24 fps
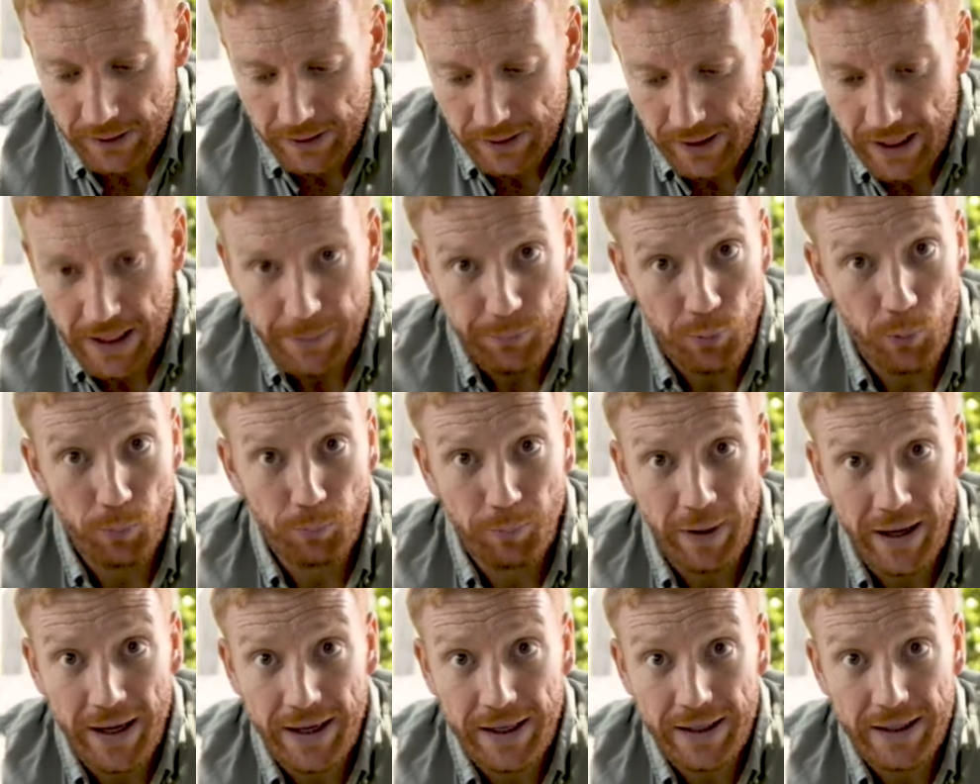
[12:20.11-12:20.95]
April,
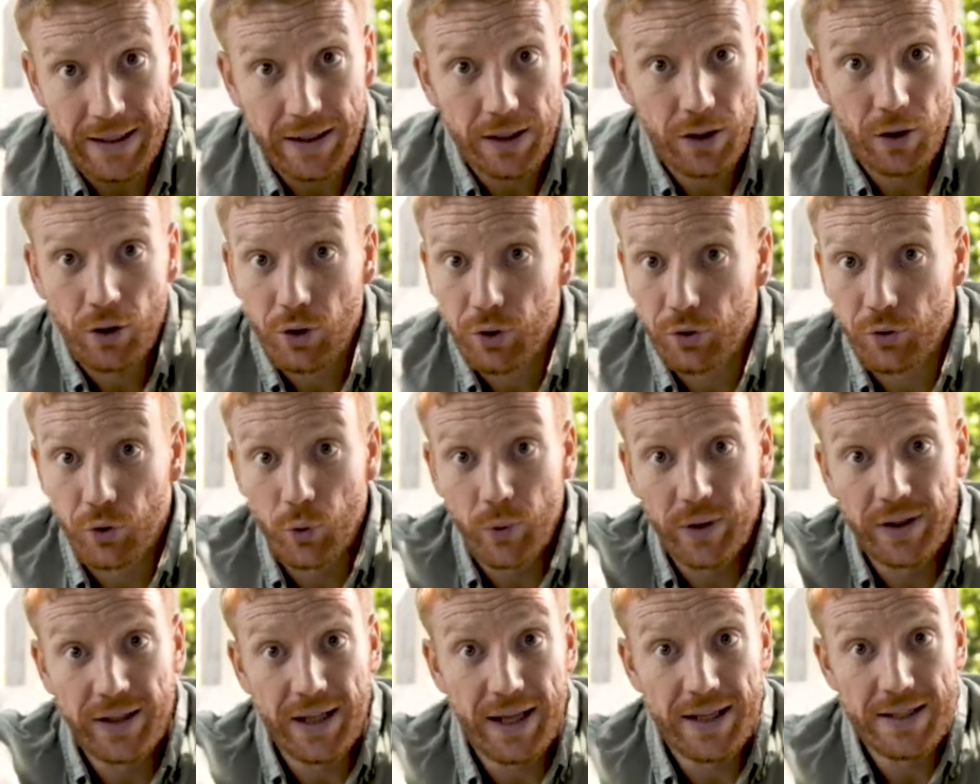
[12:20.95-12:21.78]
May through
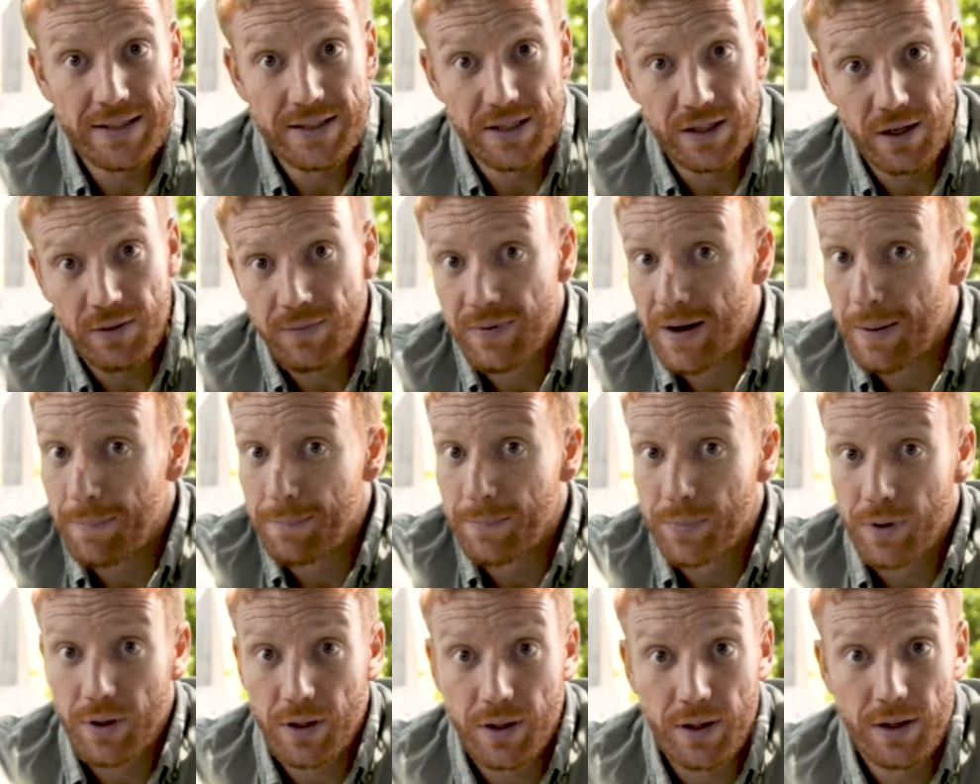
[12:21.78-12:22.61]
again to
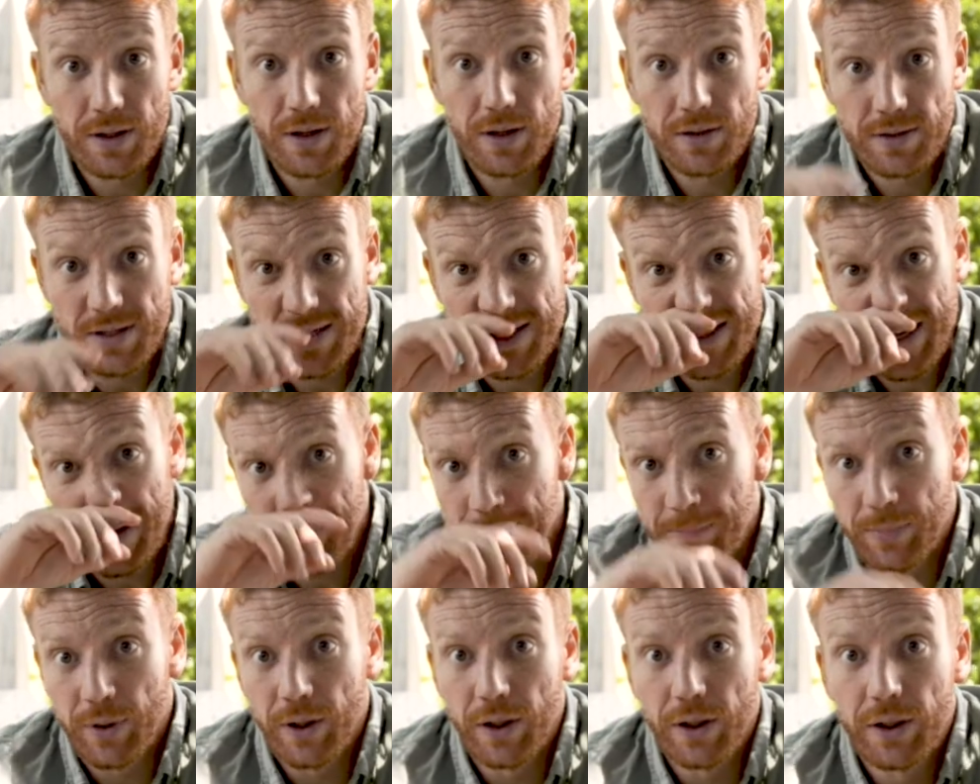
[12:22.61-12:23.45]
November,
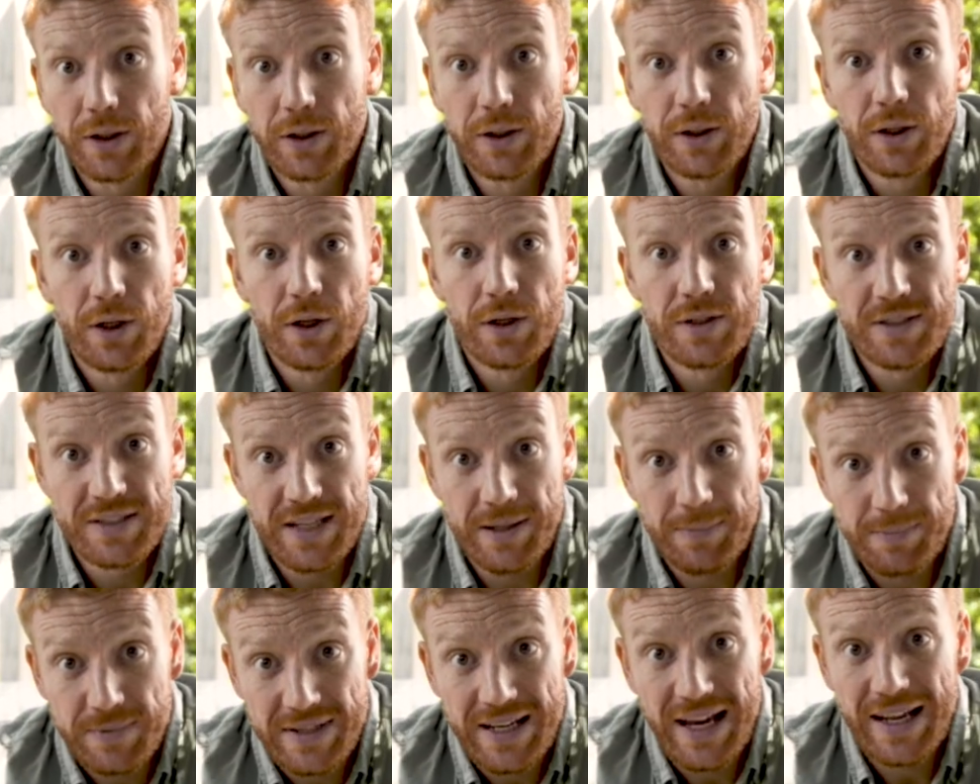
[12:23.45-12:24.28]
December
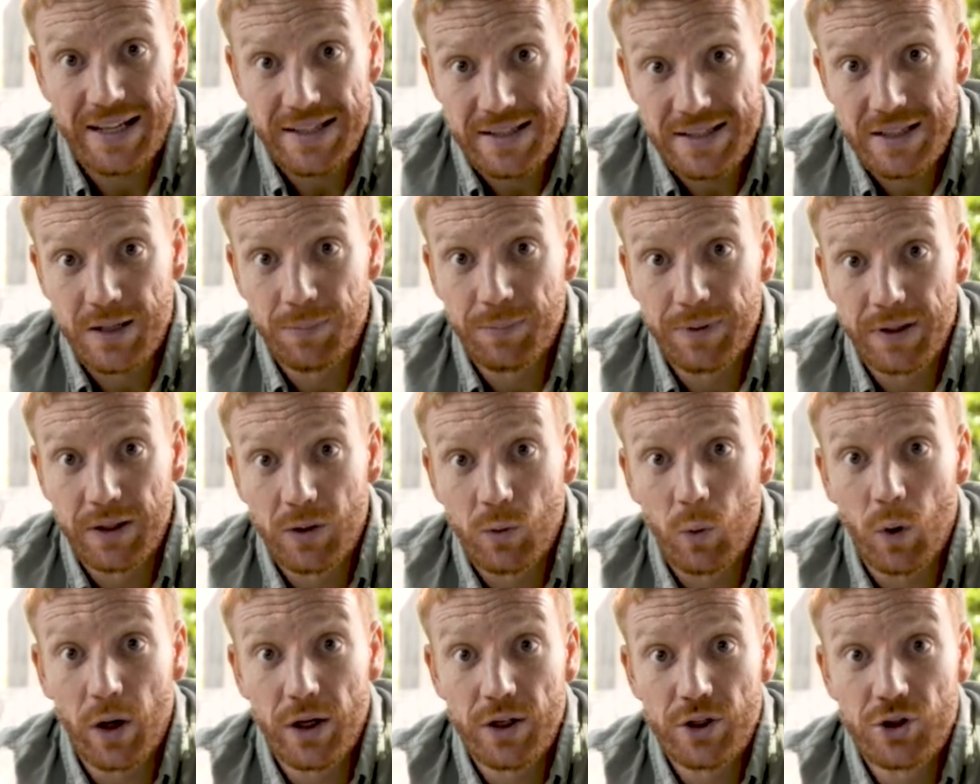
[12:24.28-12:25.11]
t- tends to be
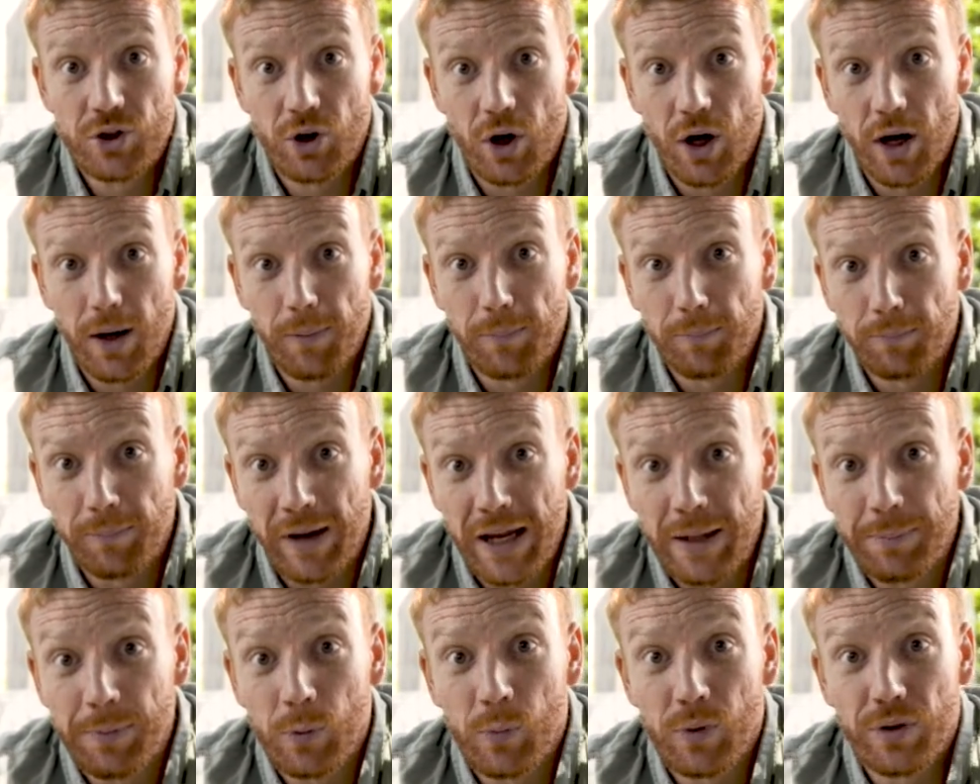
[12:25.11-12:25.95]
quite dry.
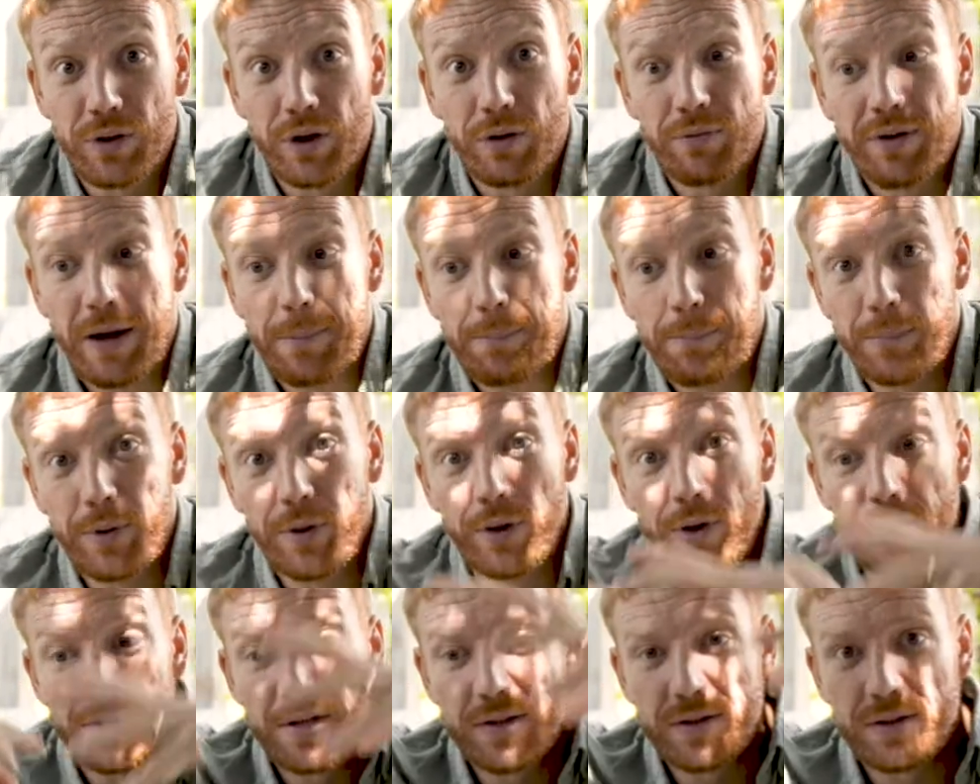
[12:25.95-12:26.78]
Maybe with November,
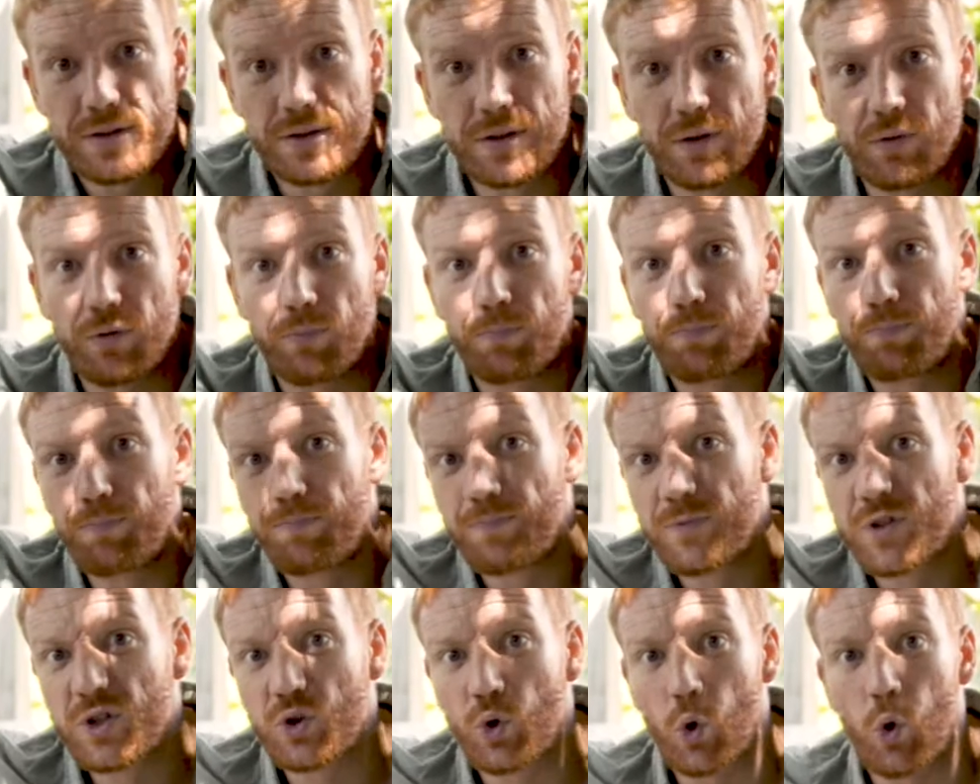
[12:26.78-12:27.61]
the, the
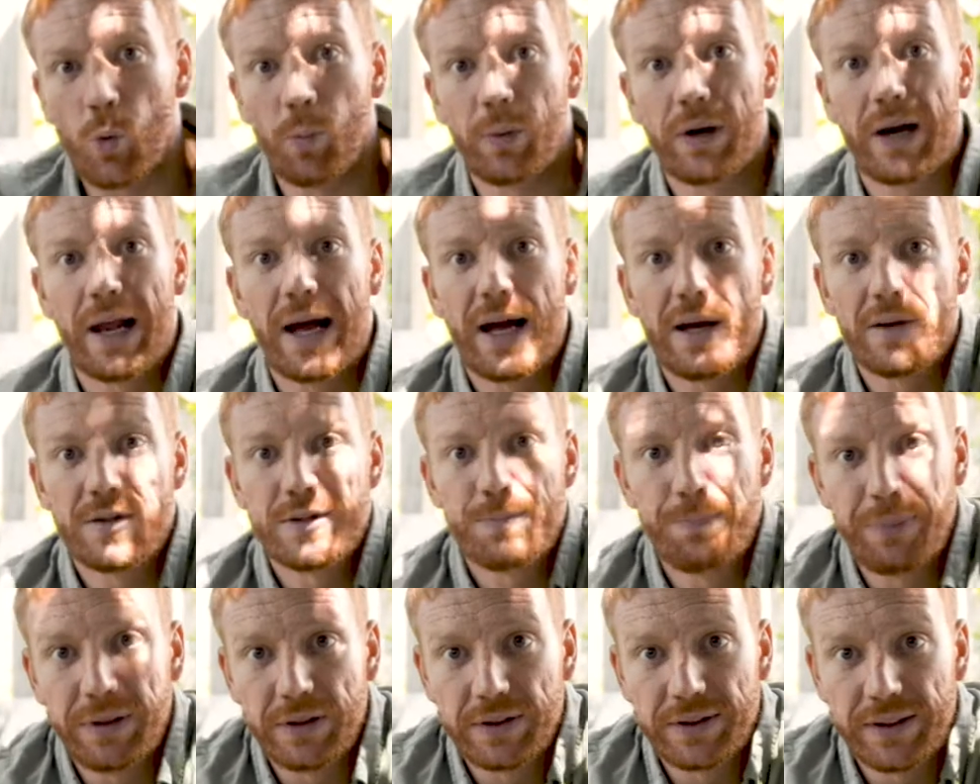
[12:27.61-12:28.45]
storm clouds
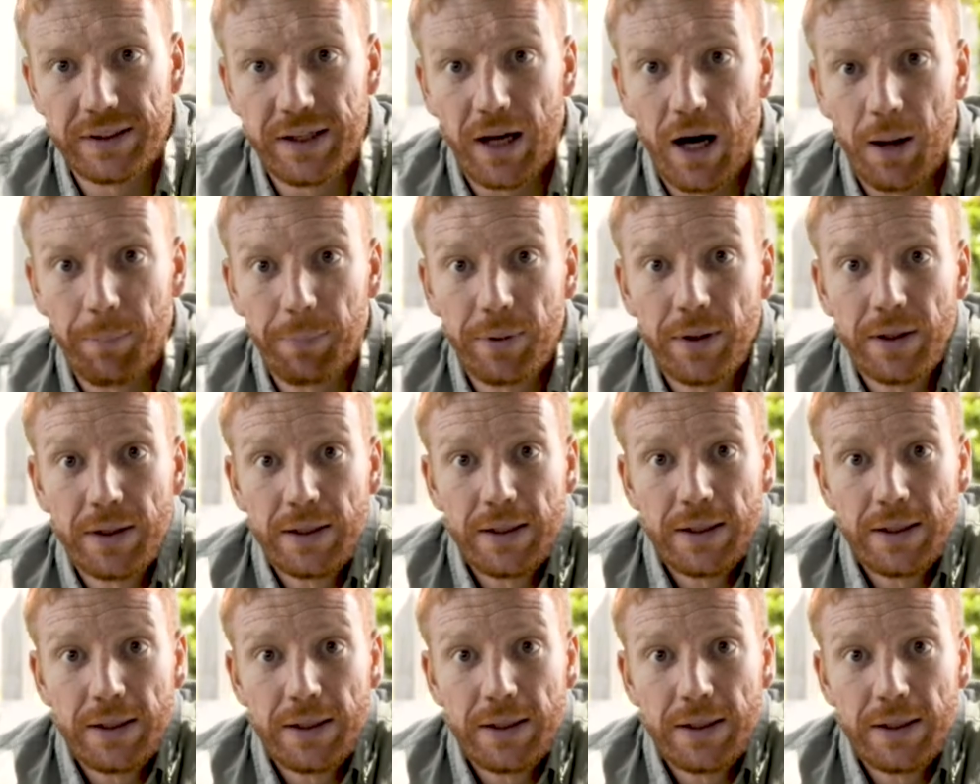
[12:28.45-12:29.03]
building up.